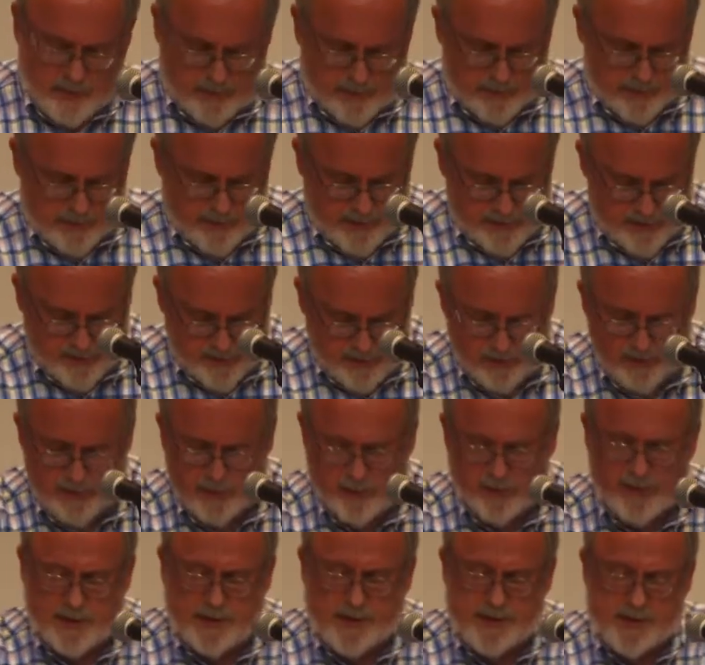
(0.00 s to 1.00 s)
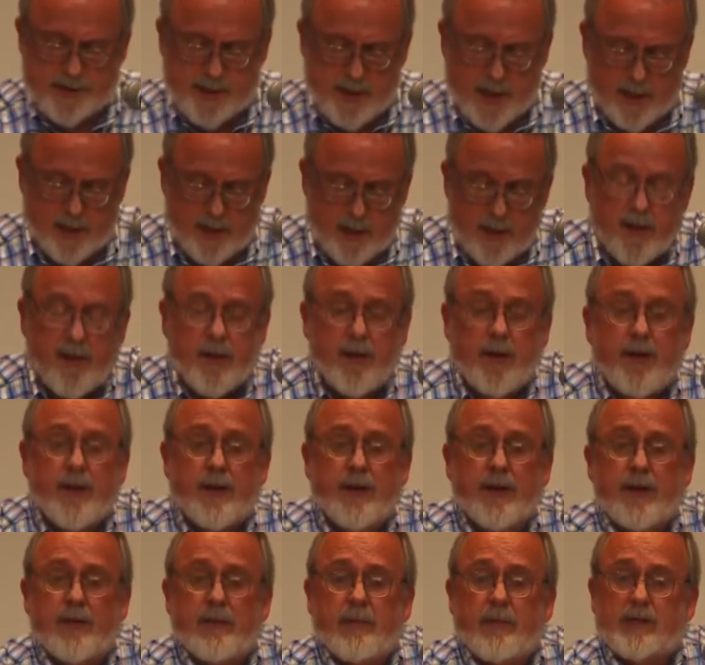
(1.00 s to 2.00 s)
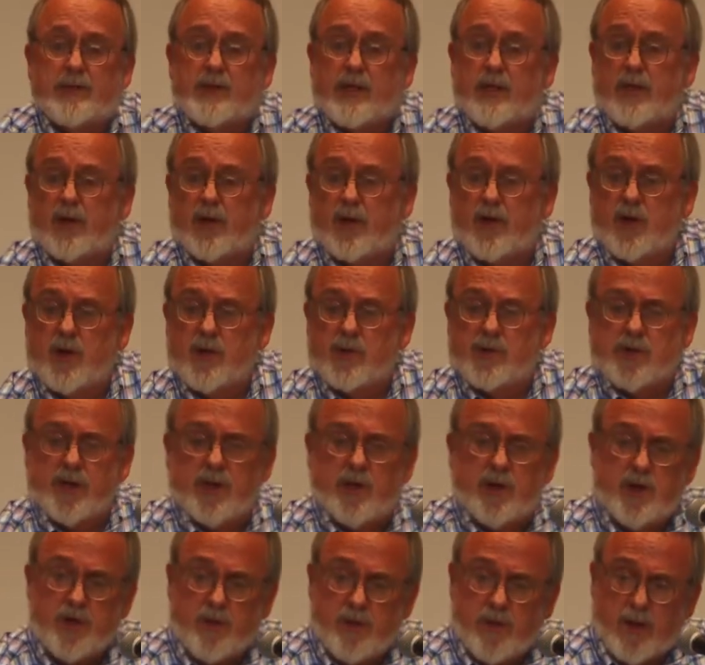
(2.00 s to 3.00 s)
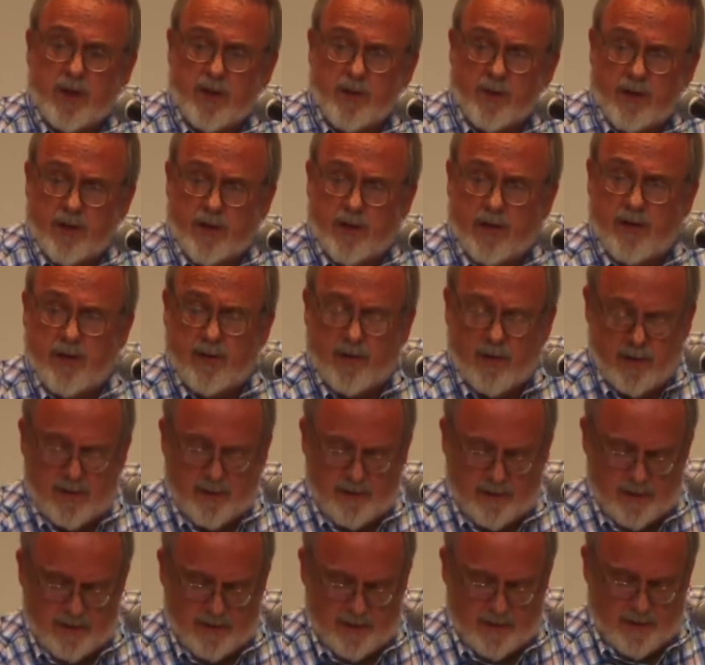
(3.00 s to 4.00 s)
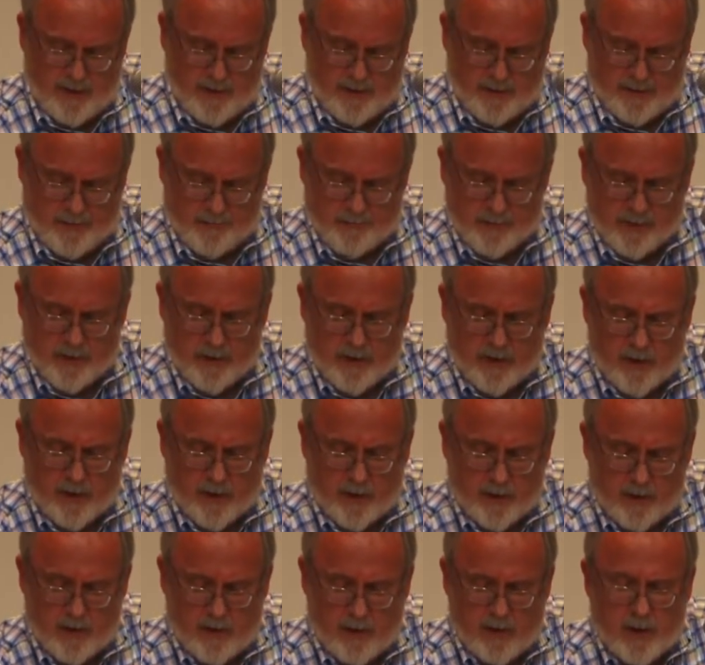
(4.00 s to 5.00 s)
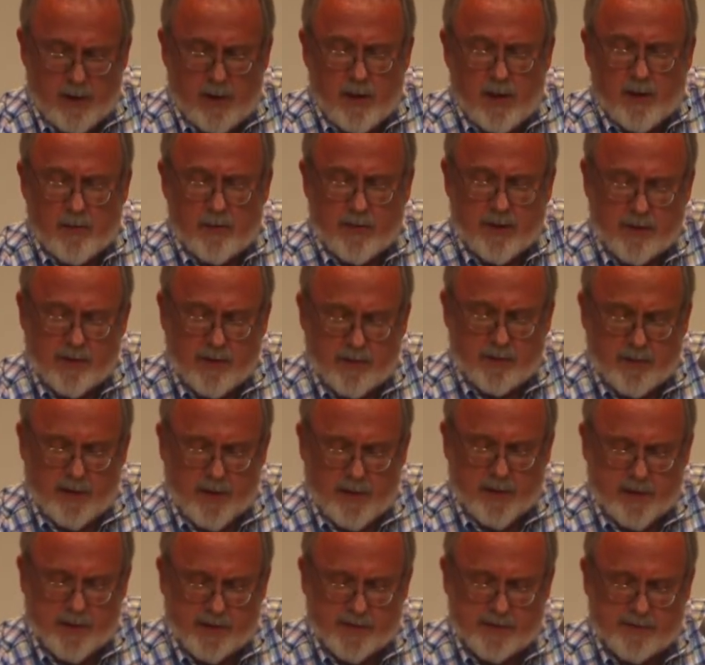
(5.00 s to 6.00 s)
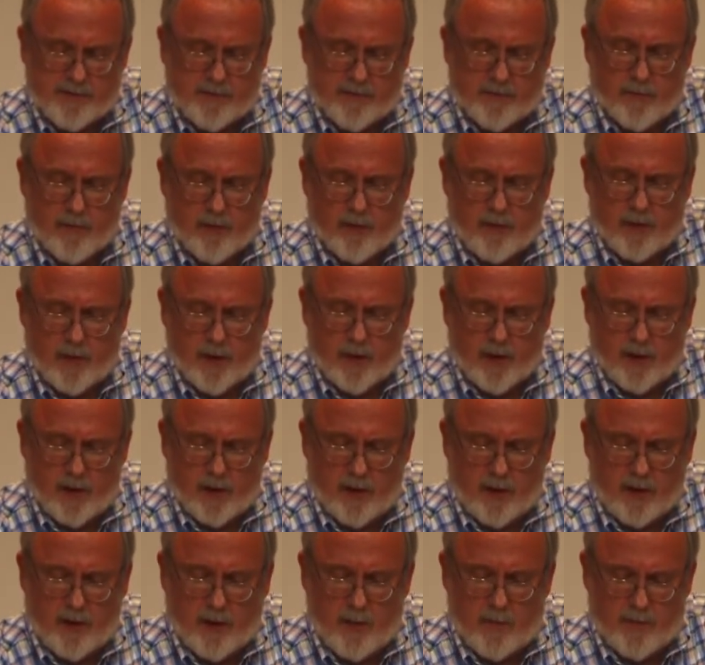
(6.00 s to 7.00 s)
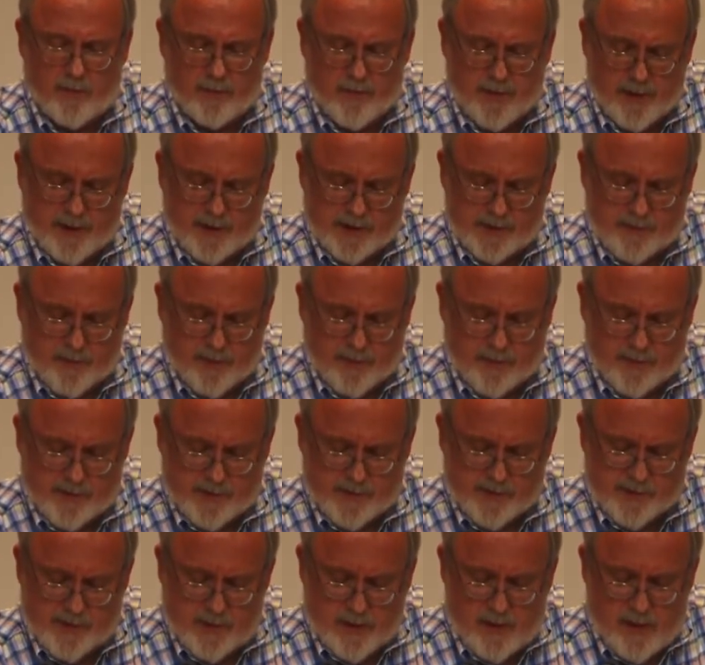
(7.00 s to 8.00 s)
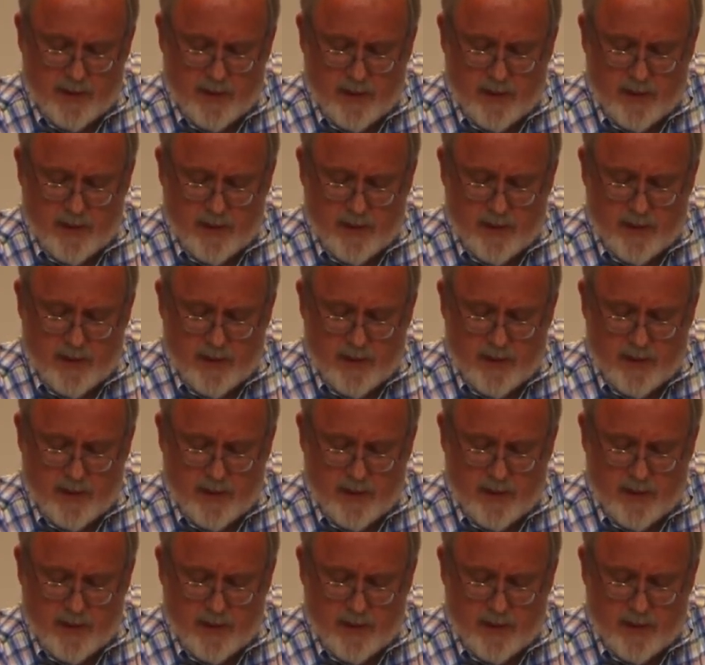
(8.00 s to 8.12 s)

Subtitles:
whether or not, to what extent, some of the groups that you meet with are public bodies for open meetings purposes.